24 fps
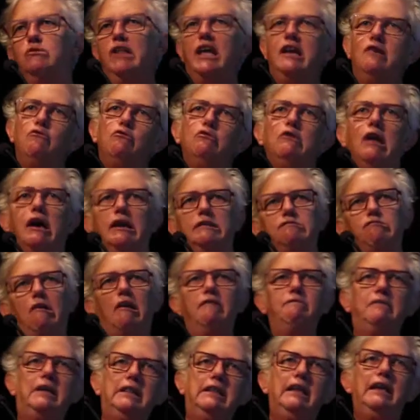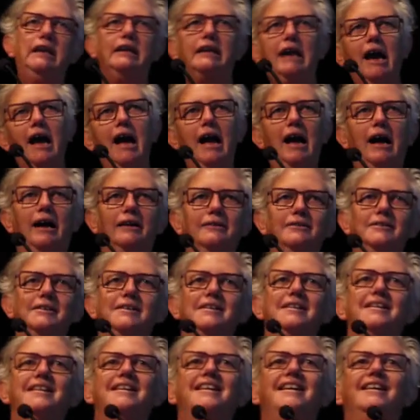they all like driving their car.
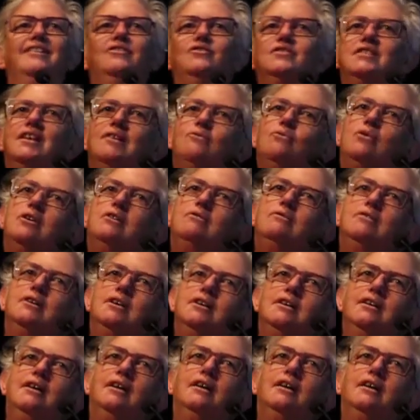And you say, well,